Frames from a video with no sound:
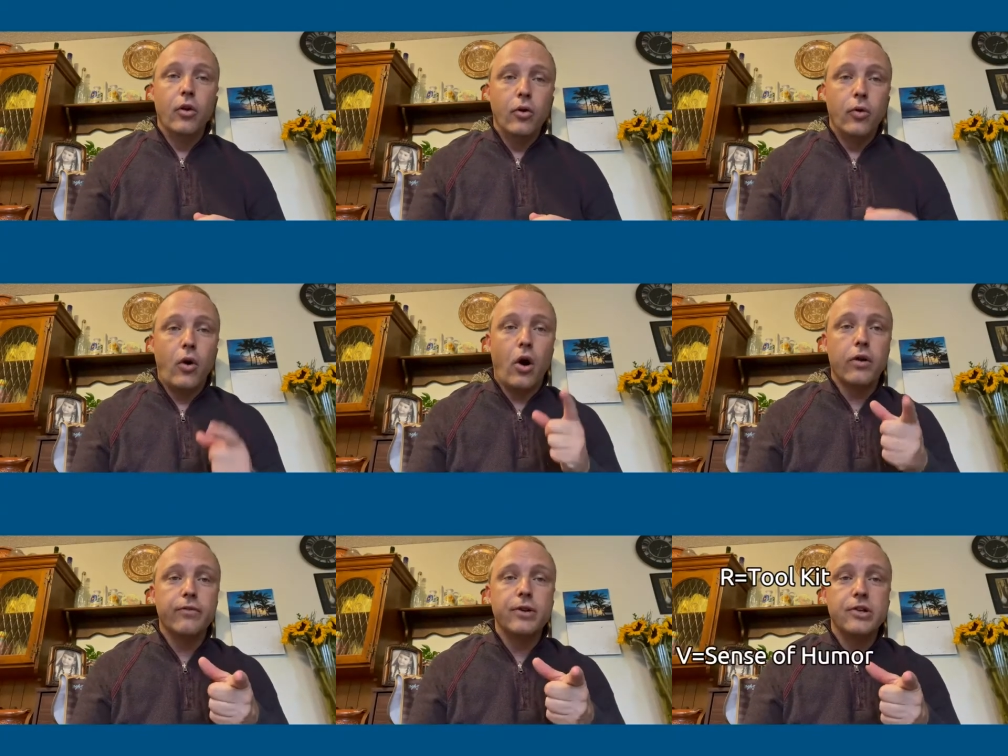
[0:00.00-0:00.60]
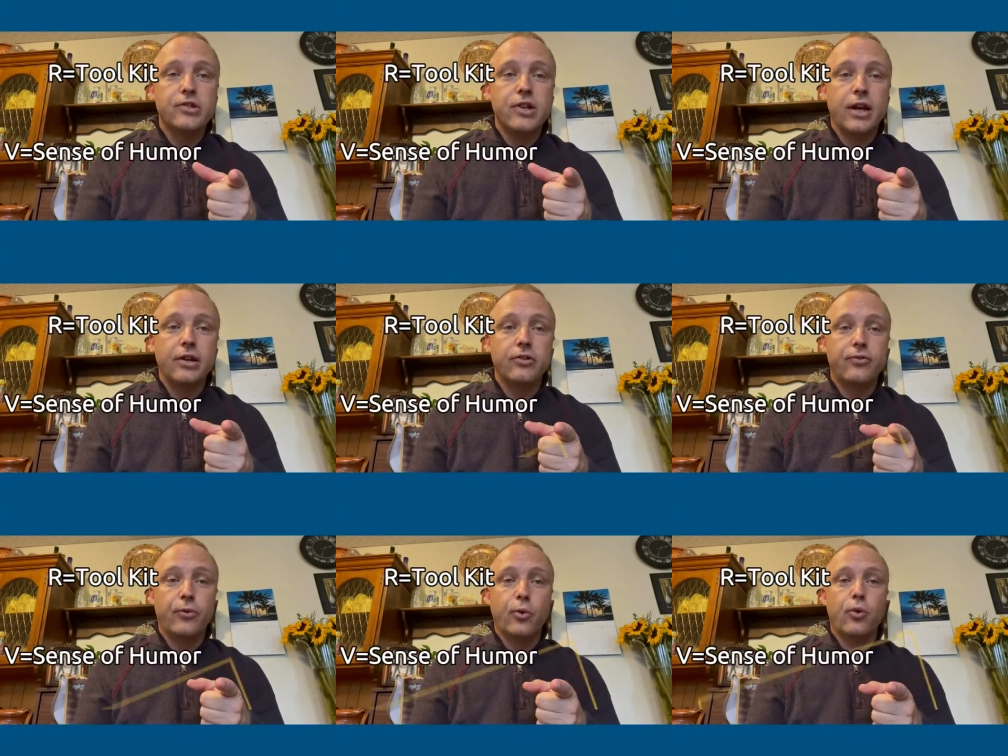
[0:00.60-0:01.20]
RV stands
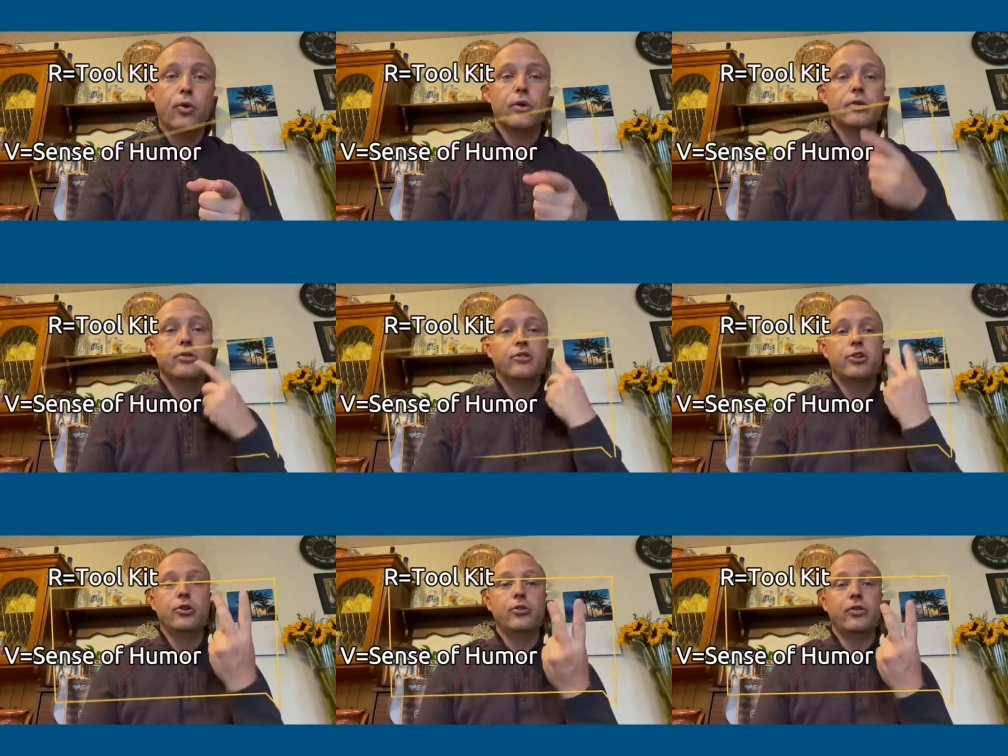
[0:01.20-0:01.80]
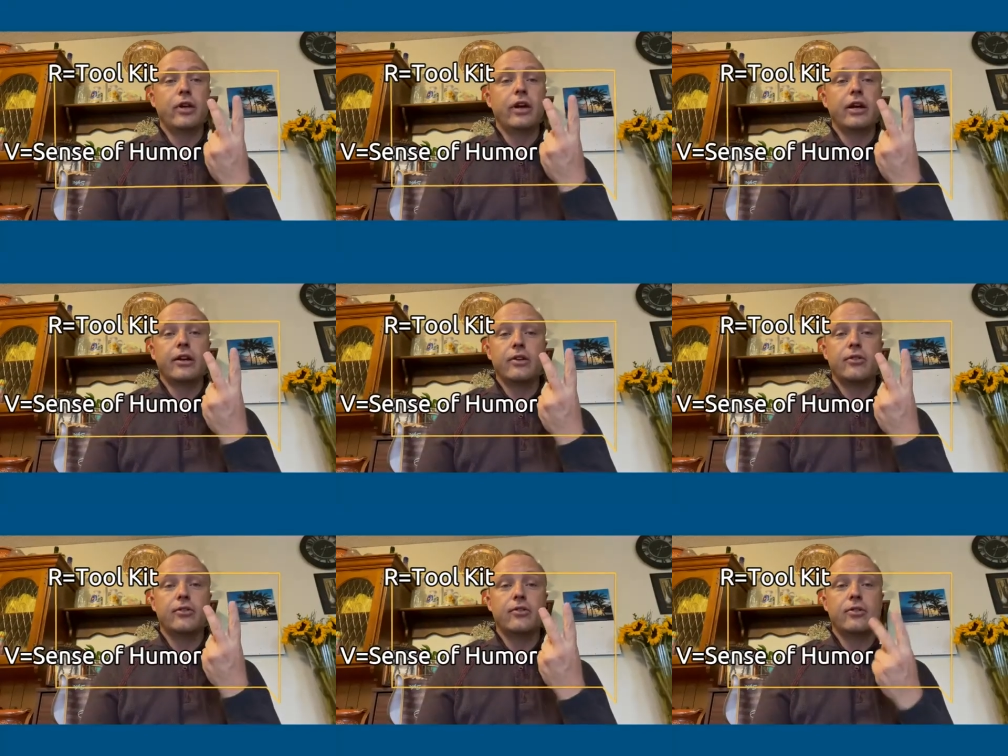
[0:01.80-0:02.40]
for two
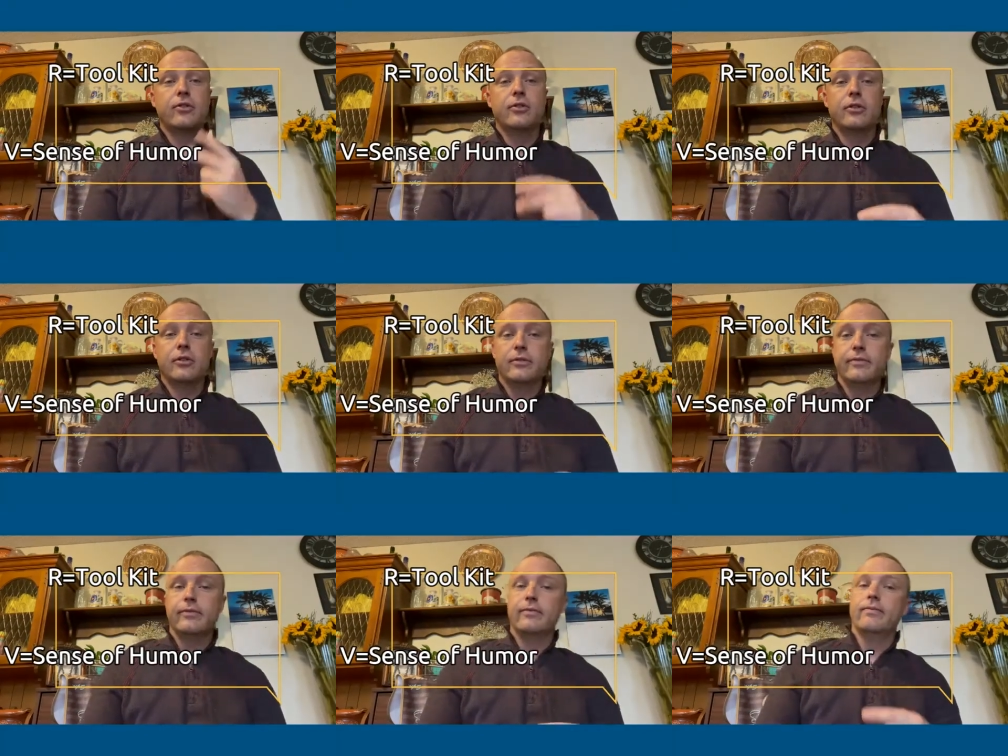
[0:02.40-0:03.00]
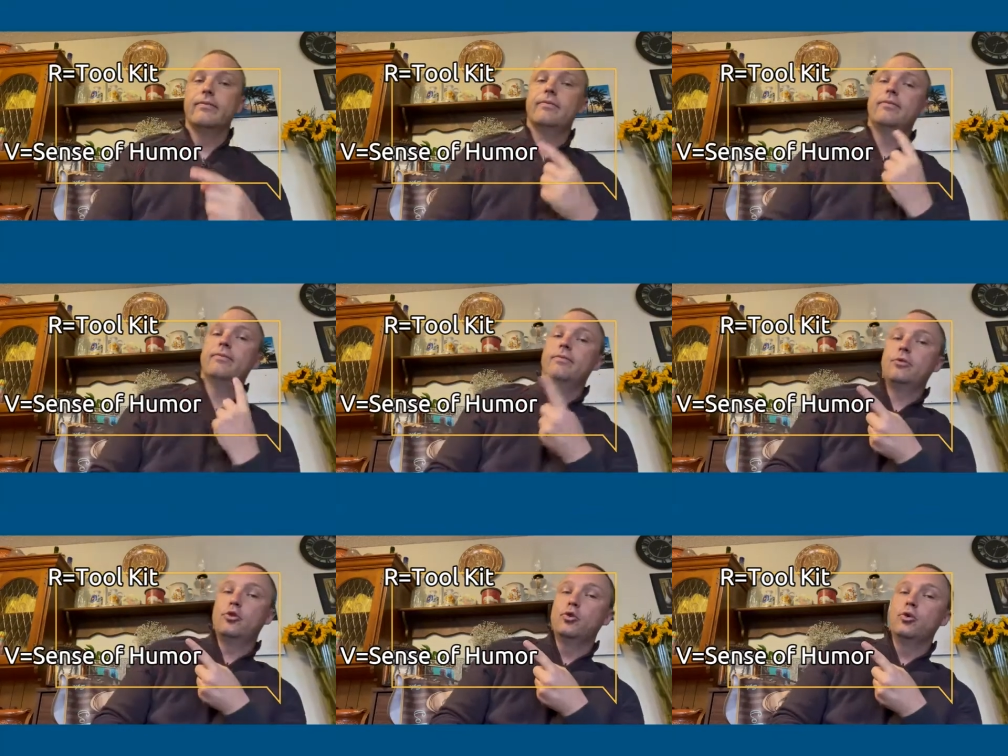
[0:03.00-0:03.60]
things
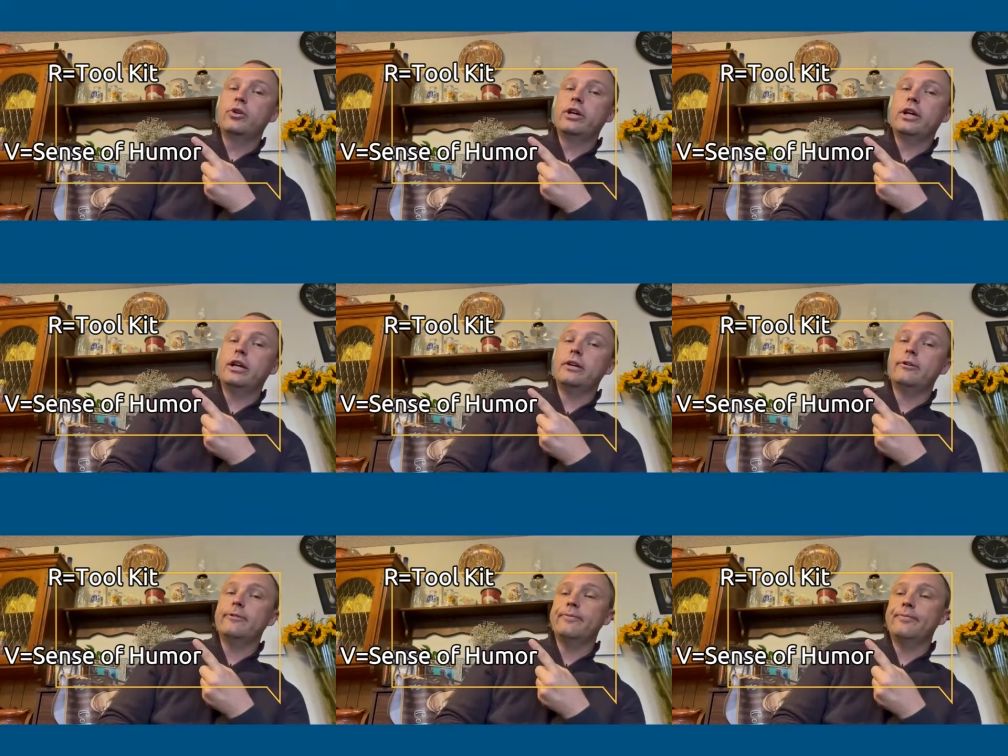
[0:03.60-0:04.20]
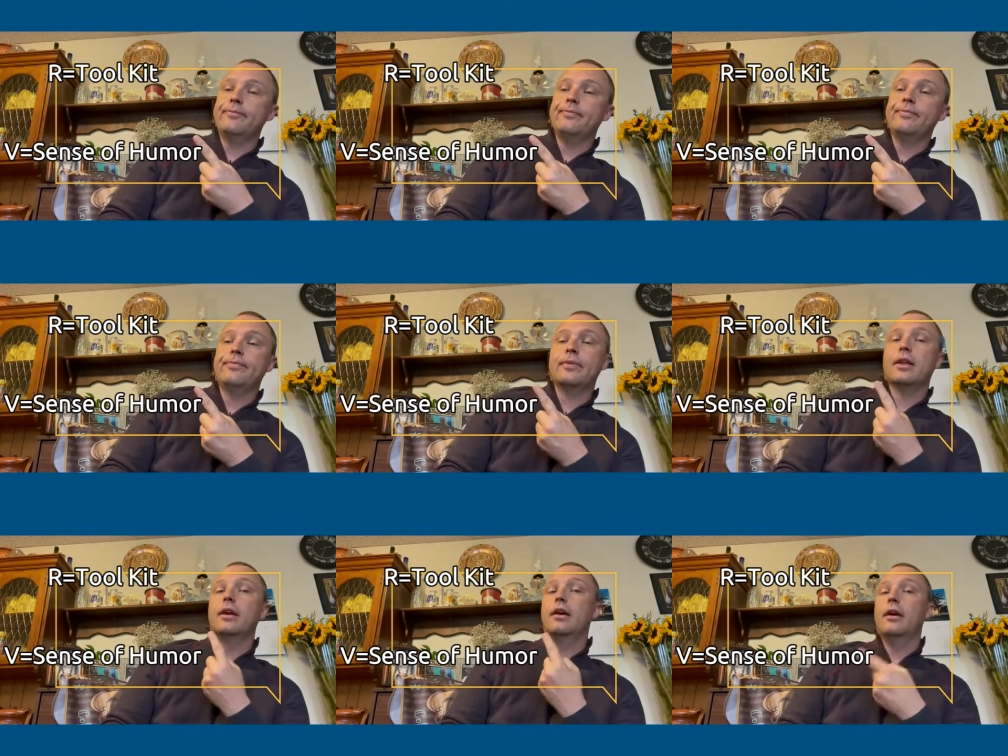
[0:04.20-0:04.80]
toolkit
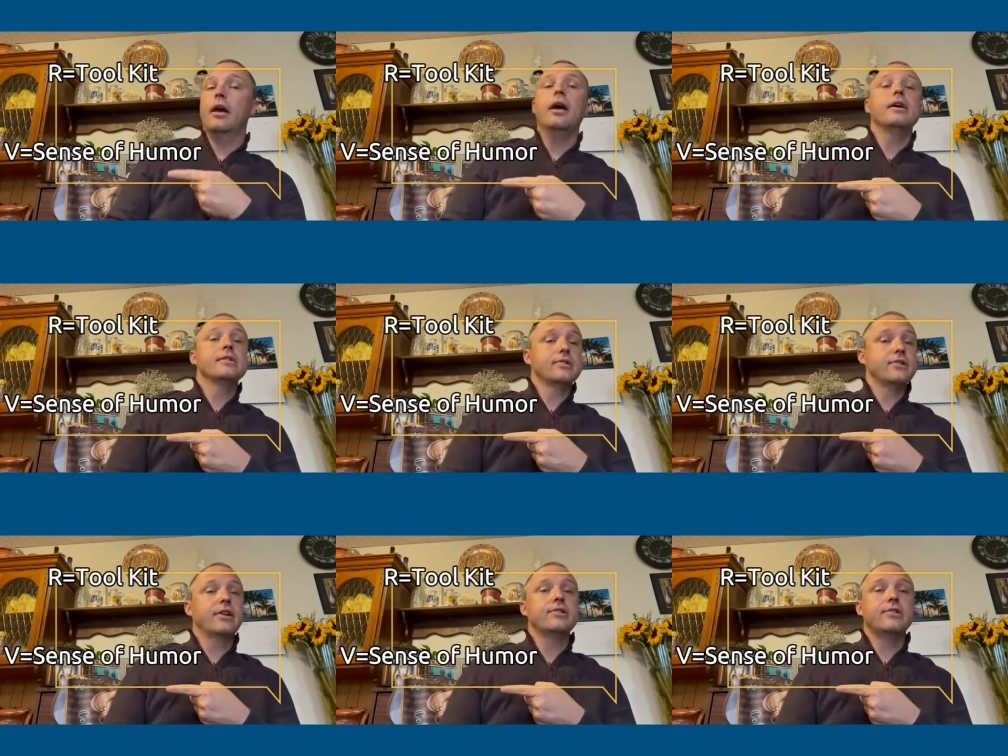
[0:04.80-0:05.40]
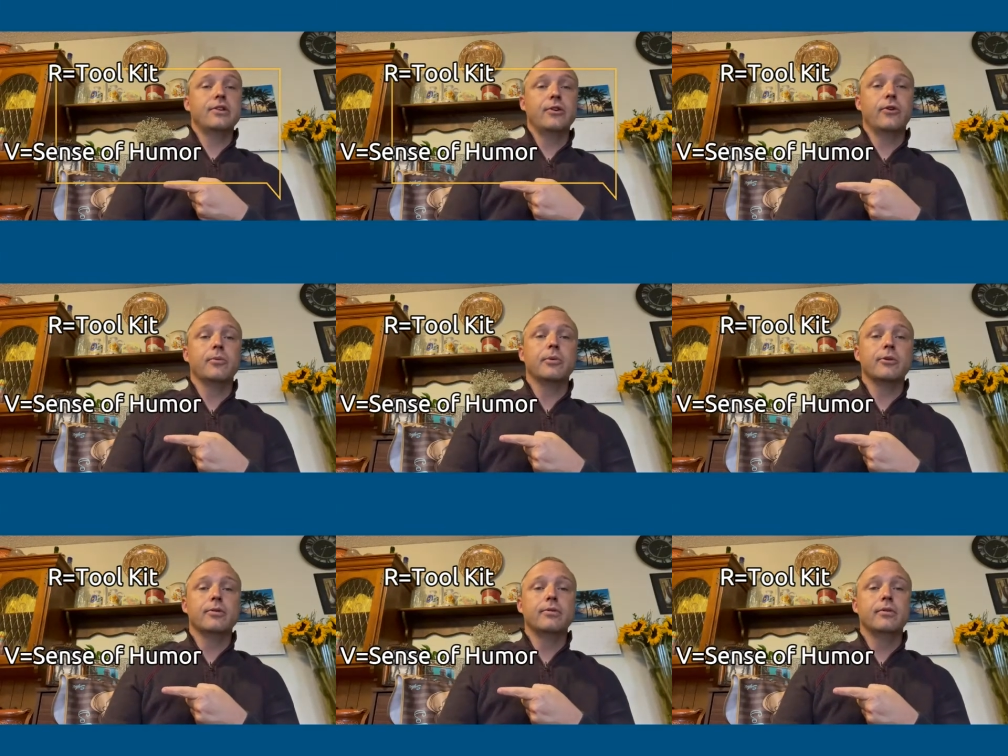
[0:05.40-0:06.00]
and sense of humor.